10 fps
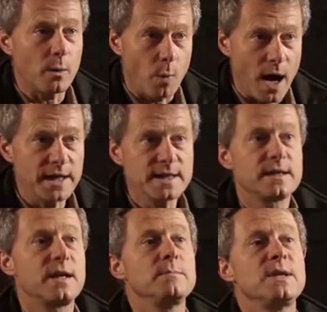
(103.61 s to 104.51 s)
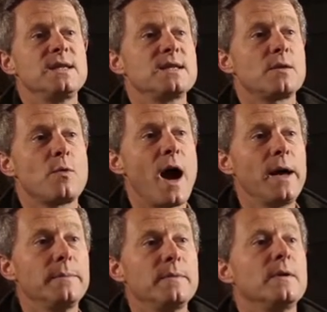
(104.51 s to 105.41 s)
wines can be
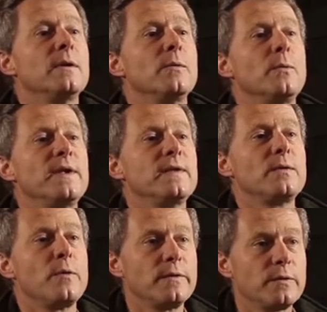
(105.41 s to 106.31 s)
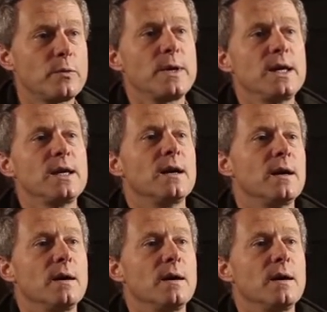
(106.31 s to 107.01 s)
described with the three